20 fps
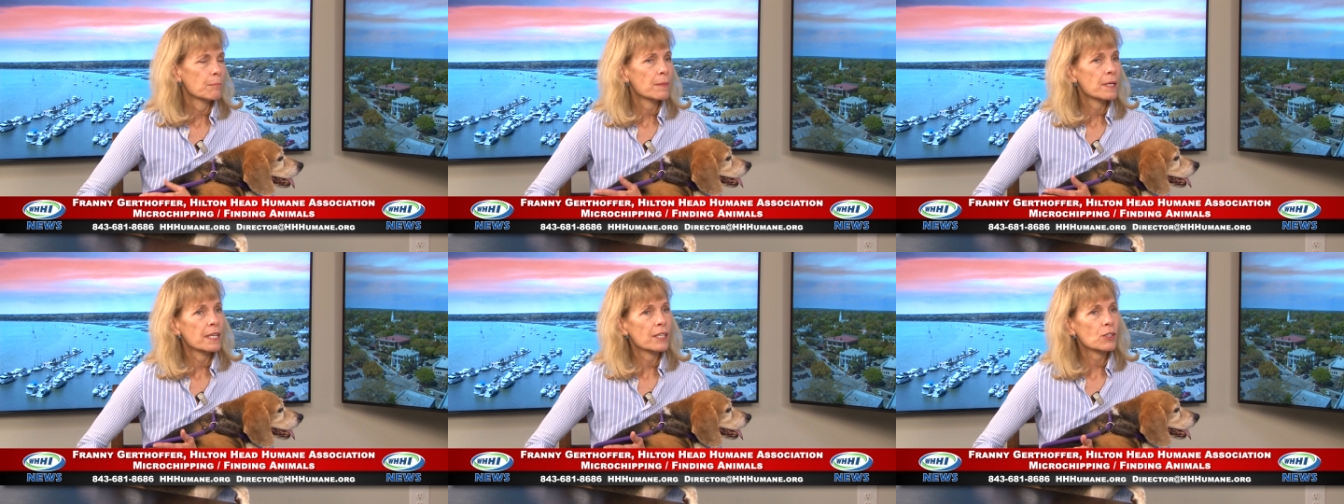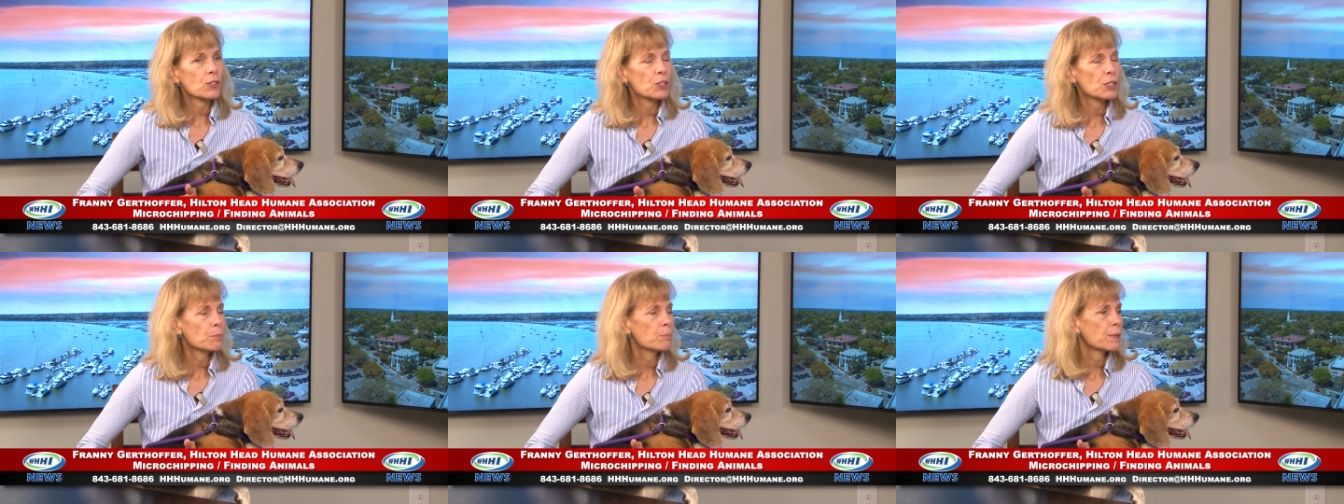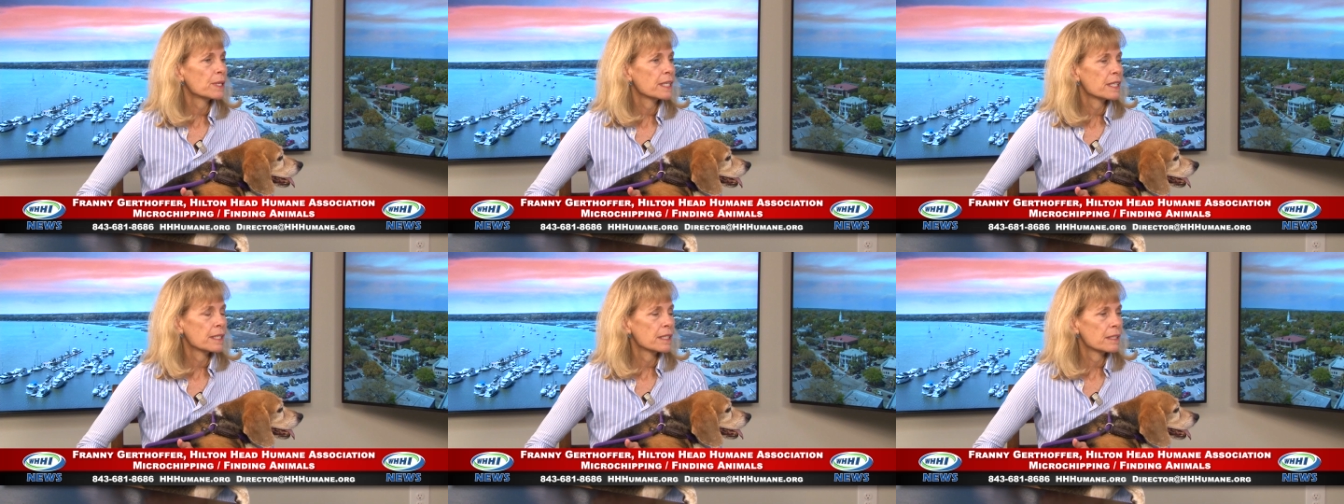It could
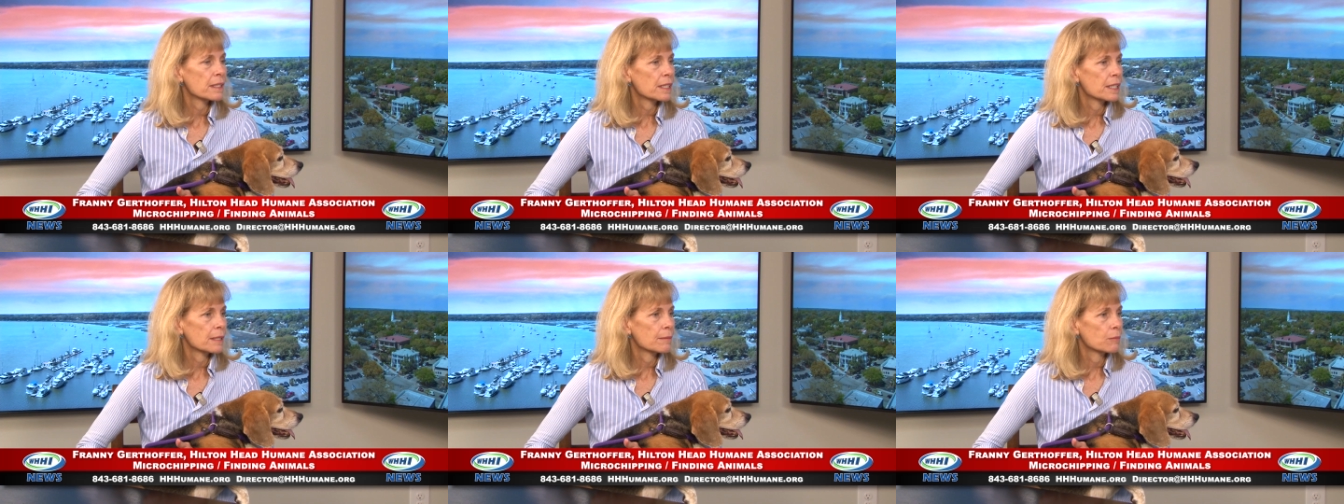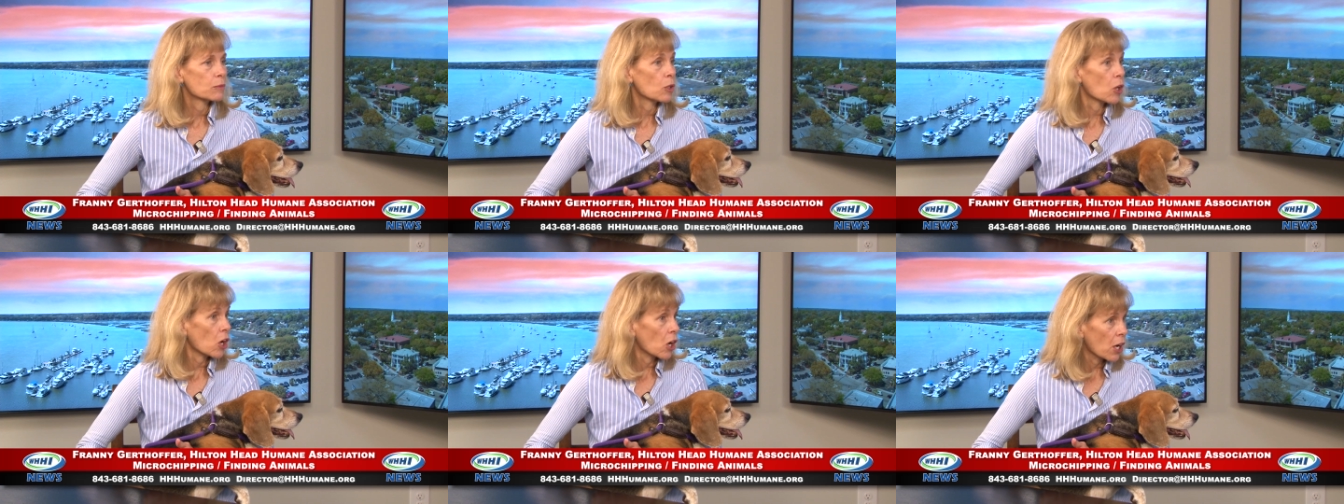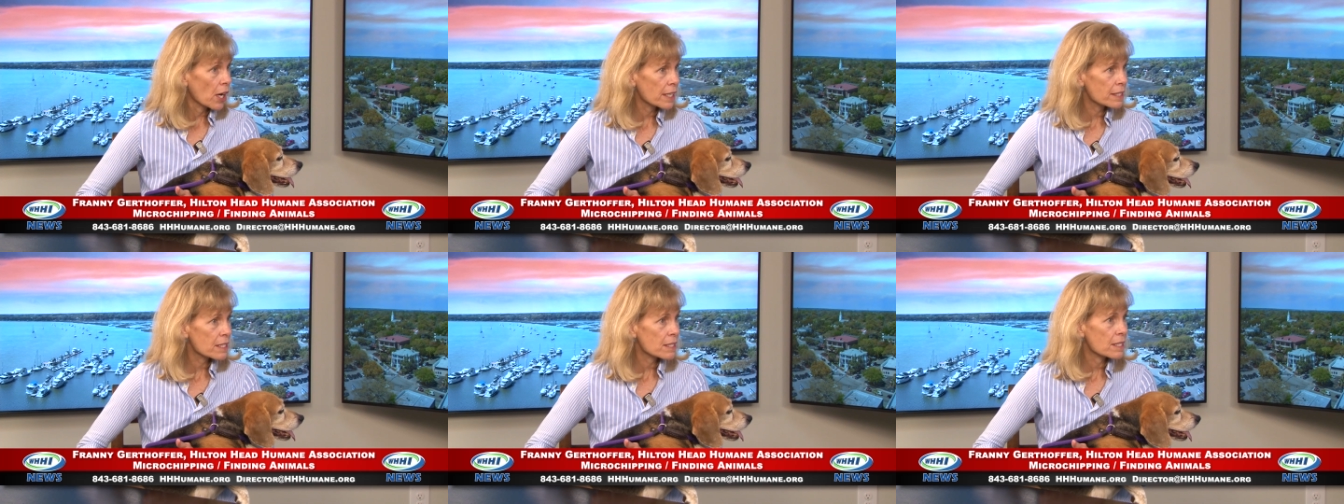be
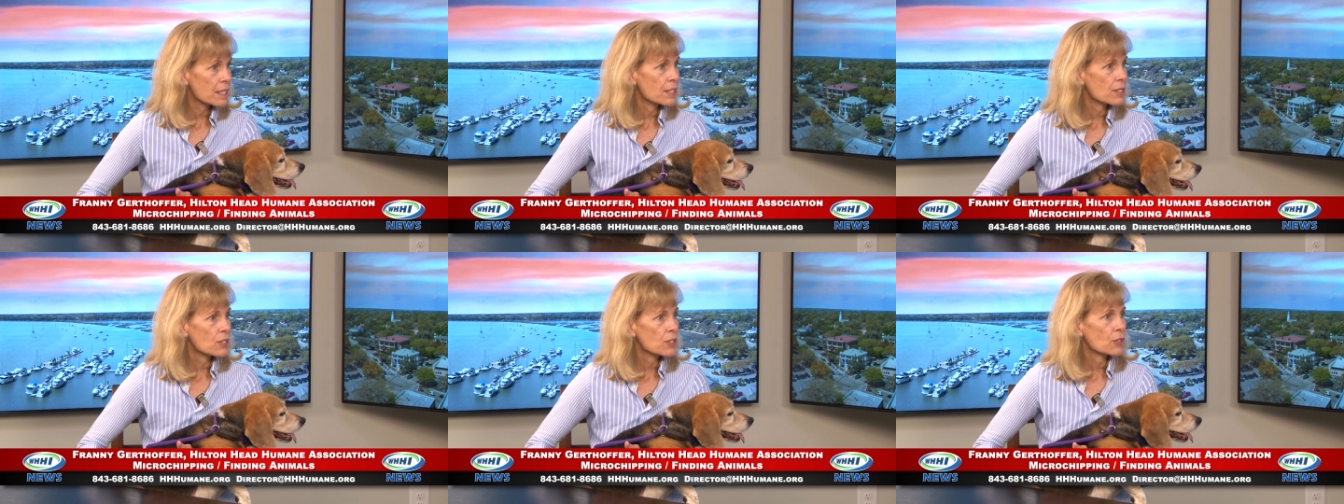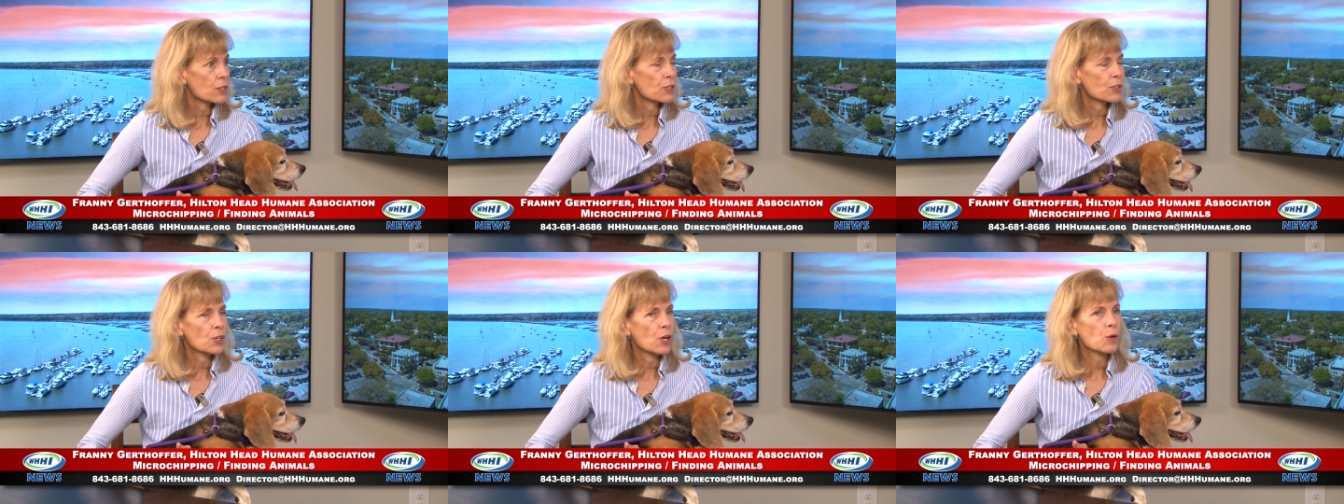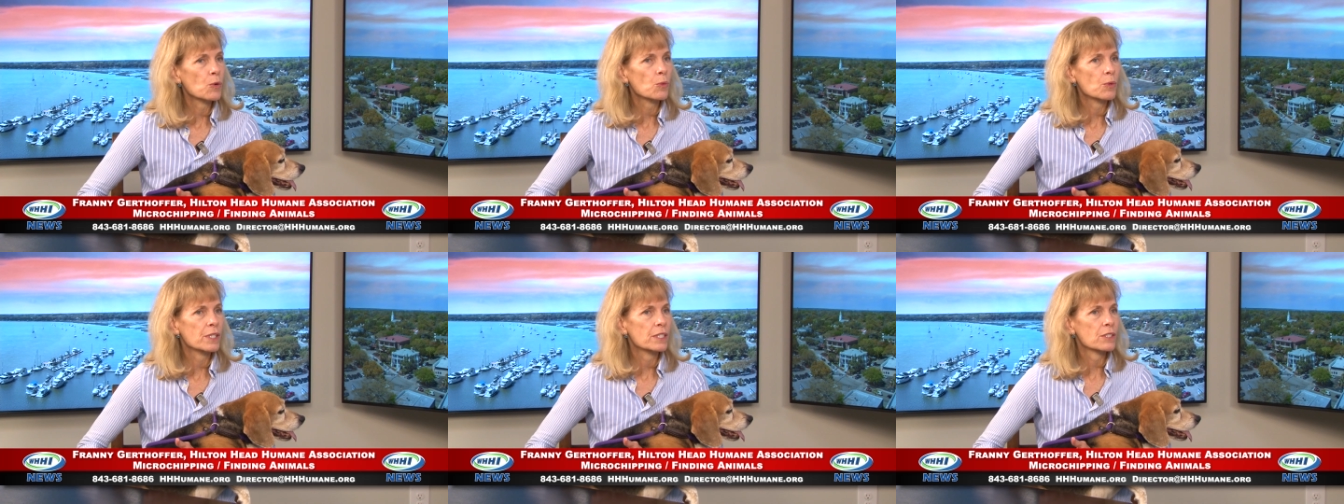lost, and so you
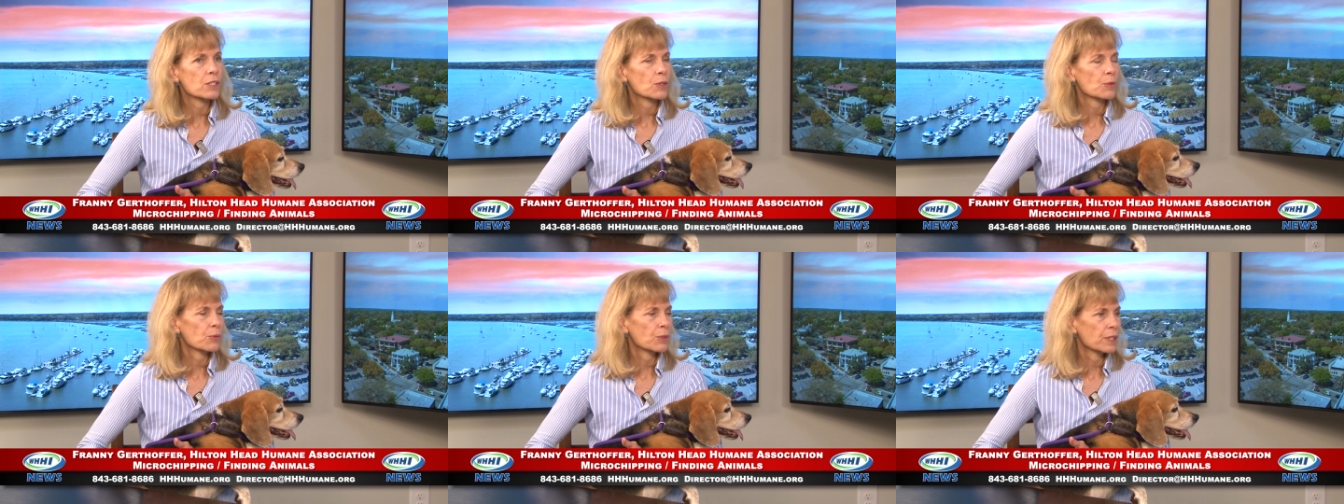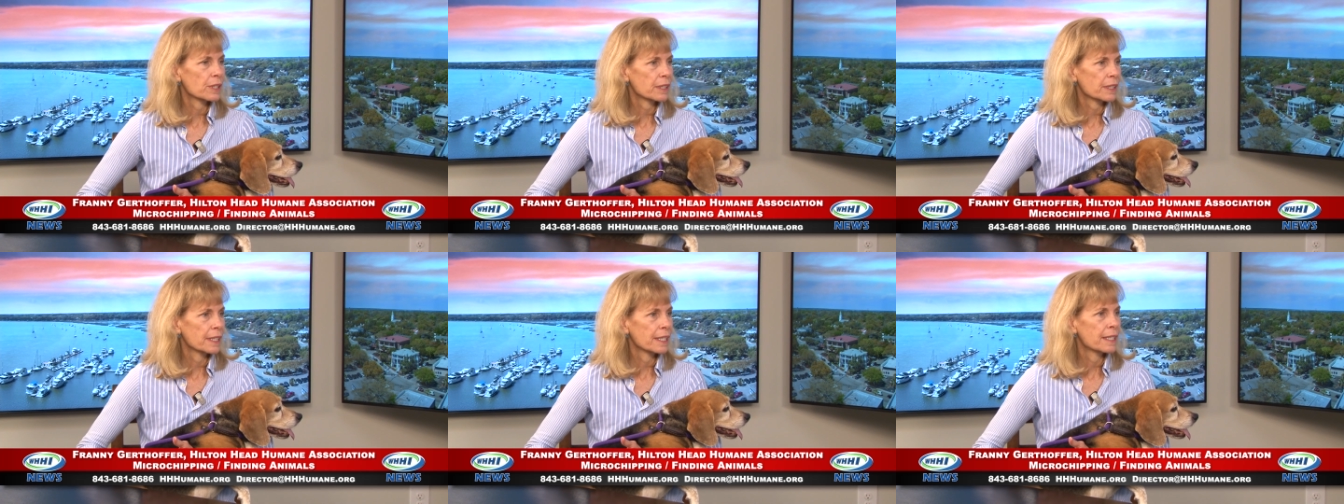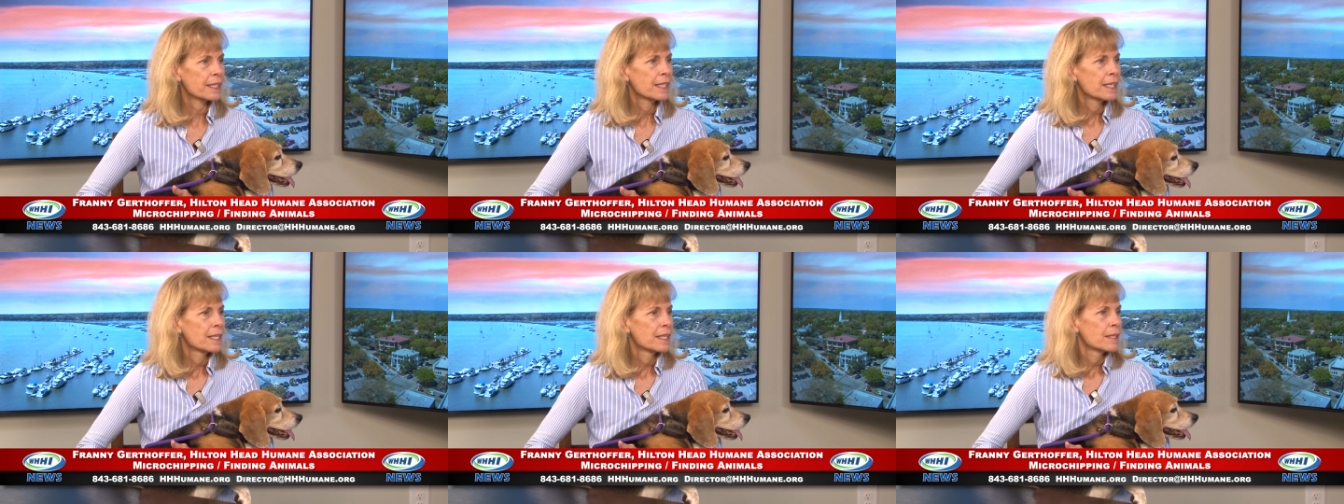don't want to
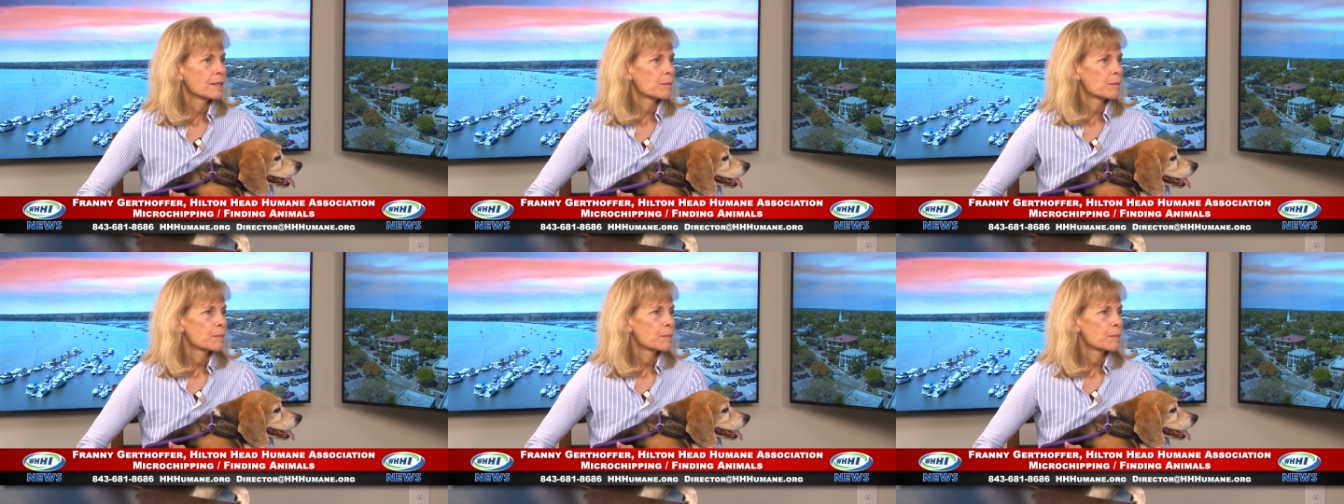really